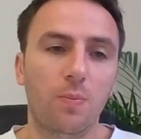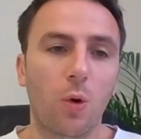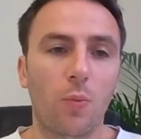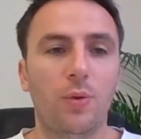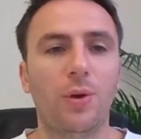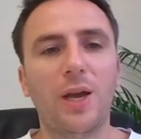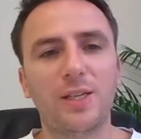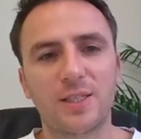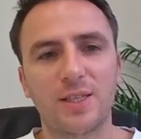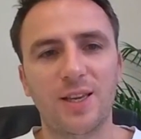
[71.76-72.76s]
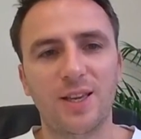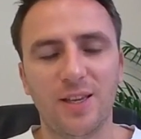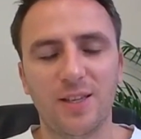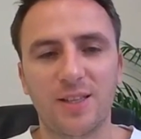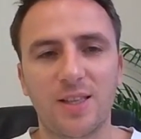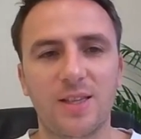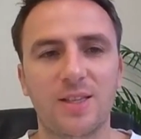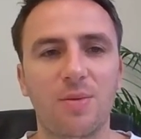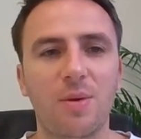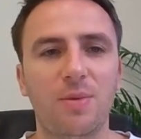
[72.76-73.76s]
What we would like to see is that
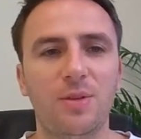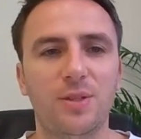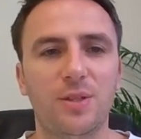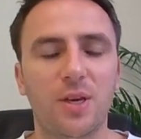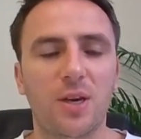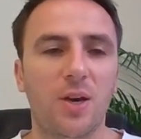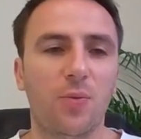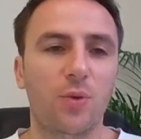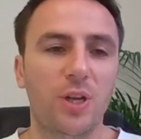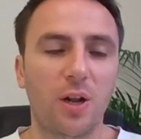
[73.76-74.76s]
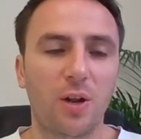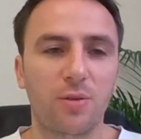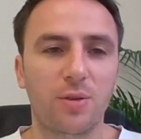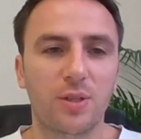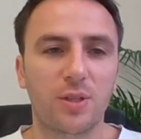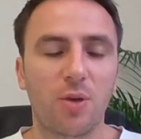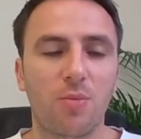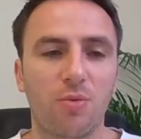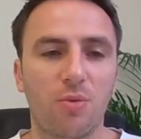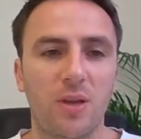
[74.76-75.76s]
these commitments would include
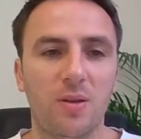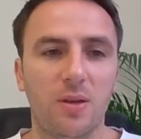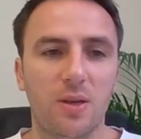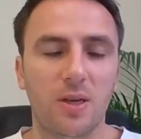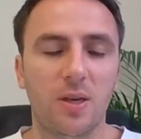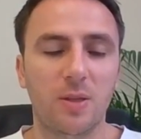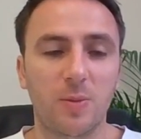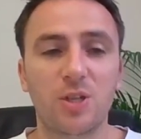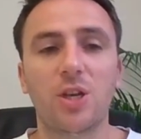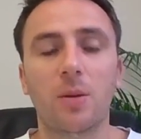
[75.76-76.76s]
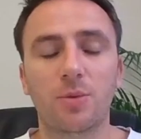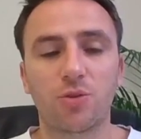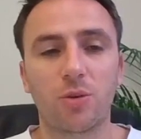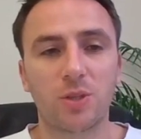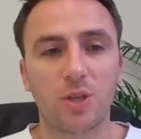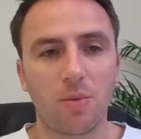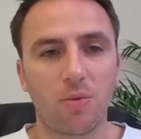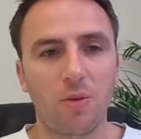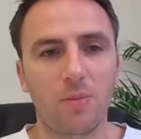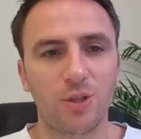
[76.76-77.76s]
scope 3, especially upstream scope
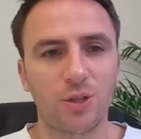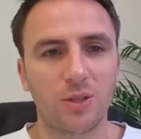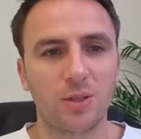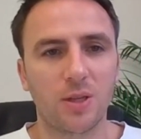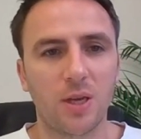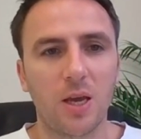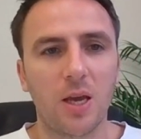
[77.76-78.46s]
3 emissions.